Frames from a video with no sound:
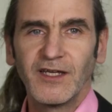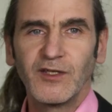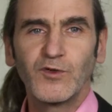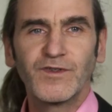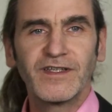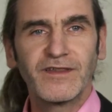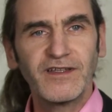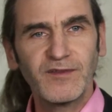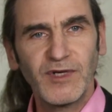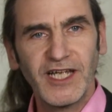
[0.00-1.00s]
Using
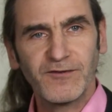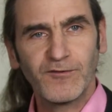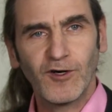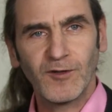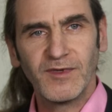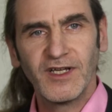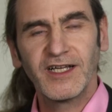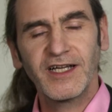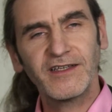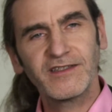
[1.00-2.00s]
this platform,
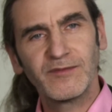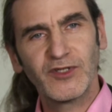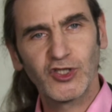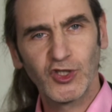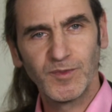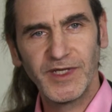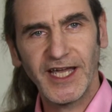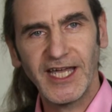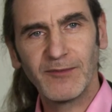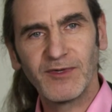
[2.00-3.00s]
customers should be
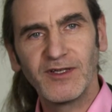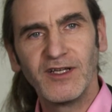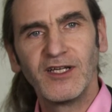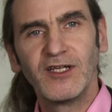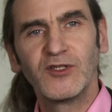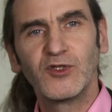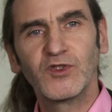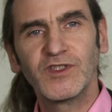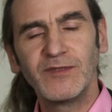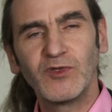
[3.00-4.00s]
able to
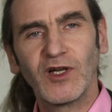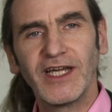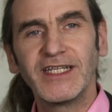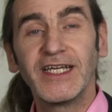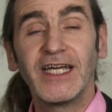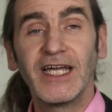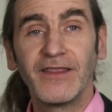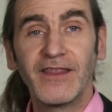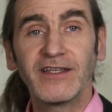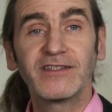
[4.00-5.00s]
simulate
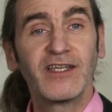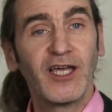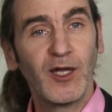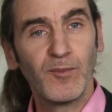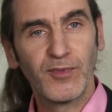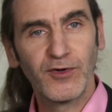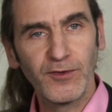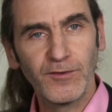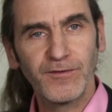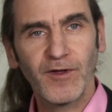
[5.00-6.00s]
and thus
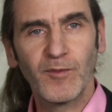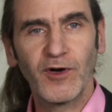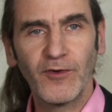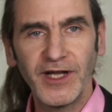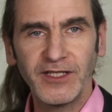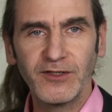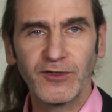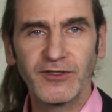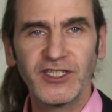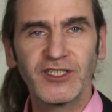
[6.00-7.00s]
improve the operating
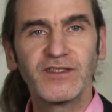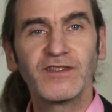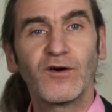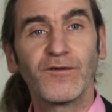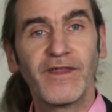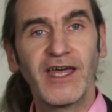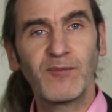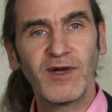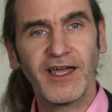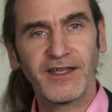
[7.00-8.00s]
conditions of their
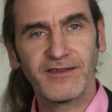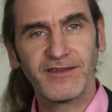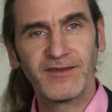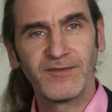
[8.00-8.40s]
plants,